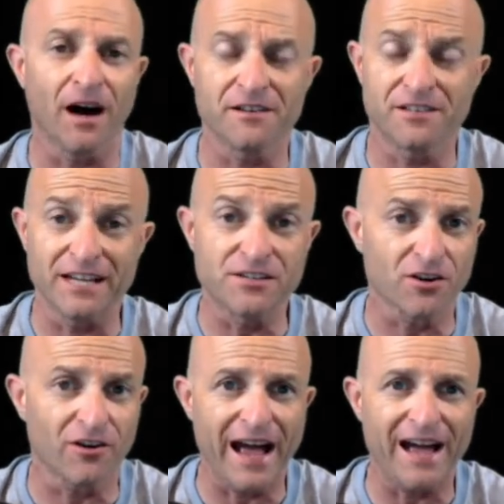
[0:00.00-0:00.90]

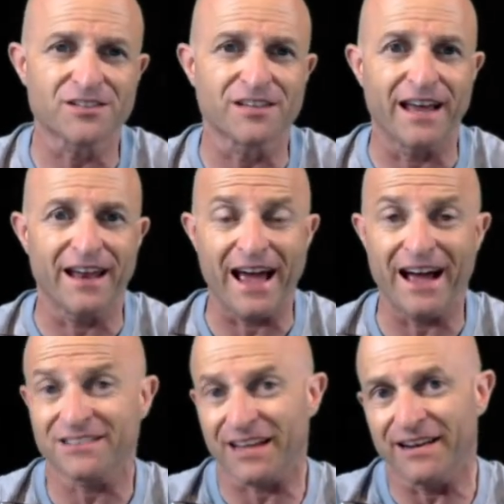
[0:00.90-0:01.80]
digital asset
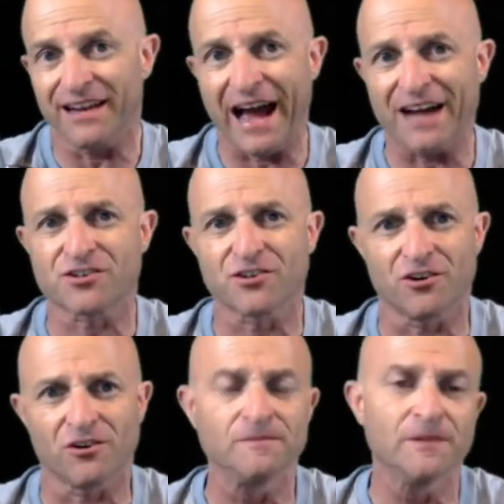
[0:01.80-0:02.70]
as a
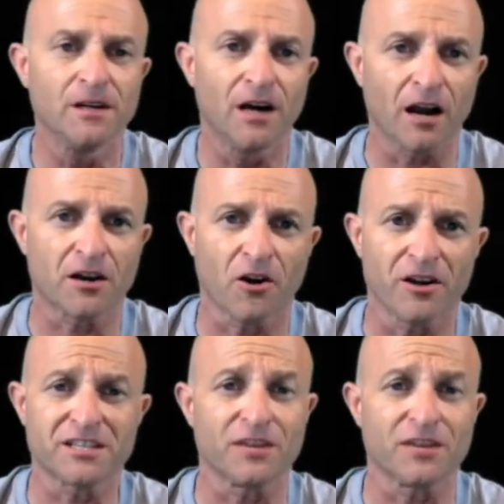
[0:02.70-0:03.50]
national currency.